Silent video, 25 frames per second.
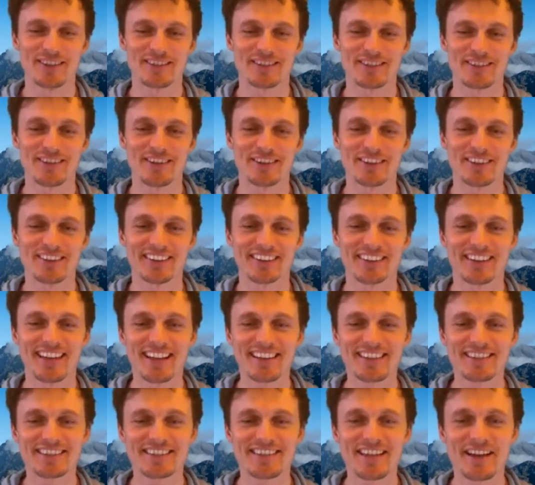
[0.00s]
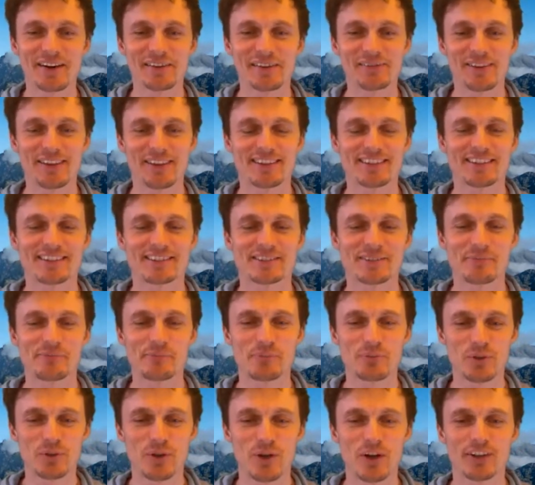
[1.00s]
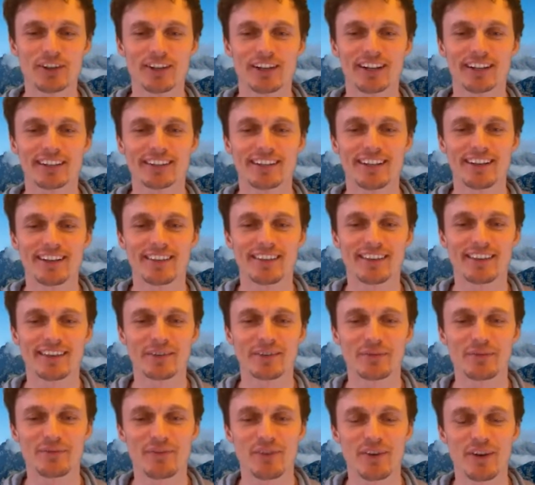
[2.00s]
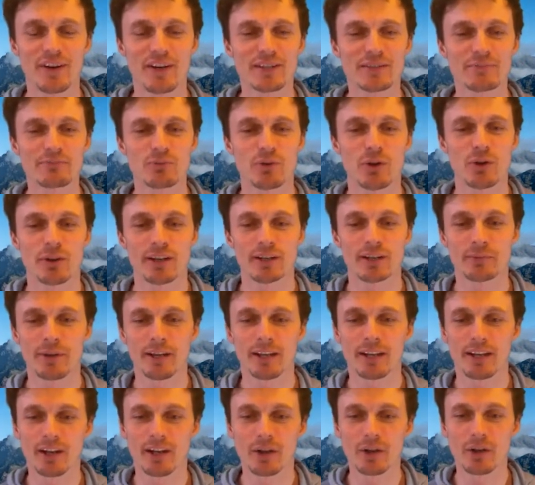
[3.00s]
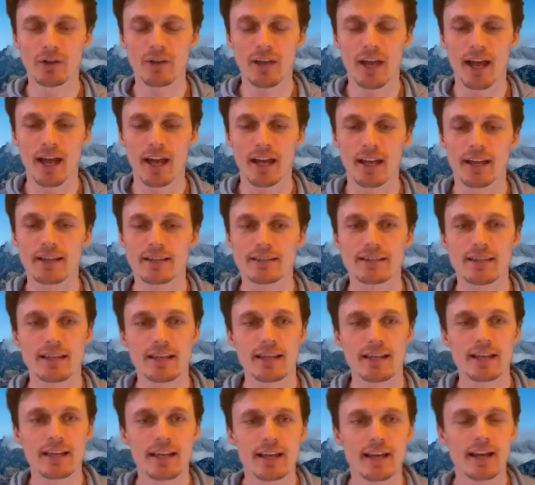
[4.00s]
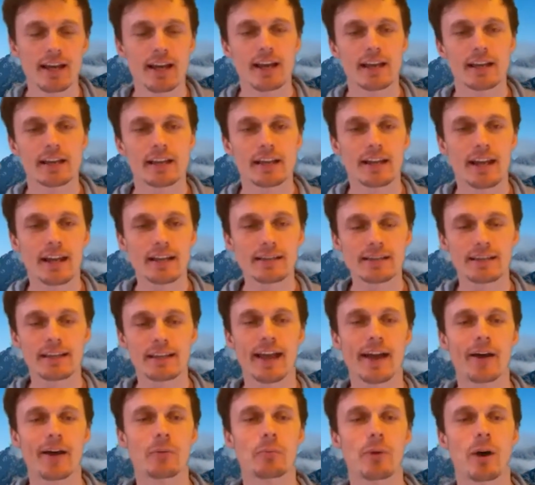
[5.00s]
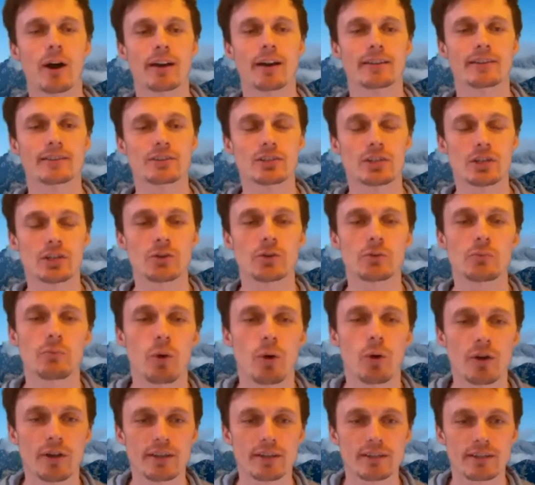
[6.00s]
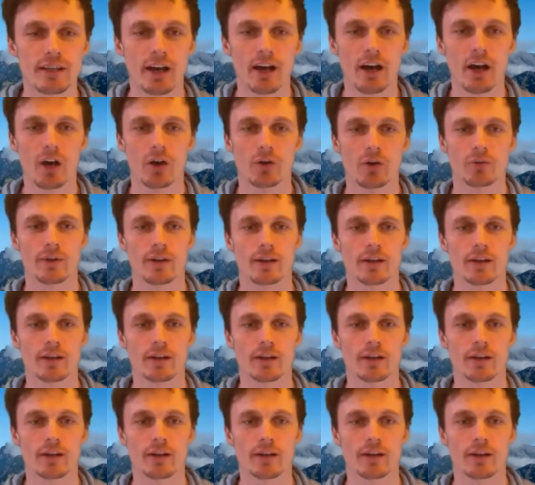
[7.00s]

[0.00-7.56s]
So let's delve into some product. And I think the first product we're going to look at is the Kinetic Alpine 2.0.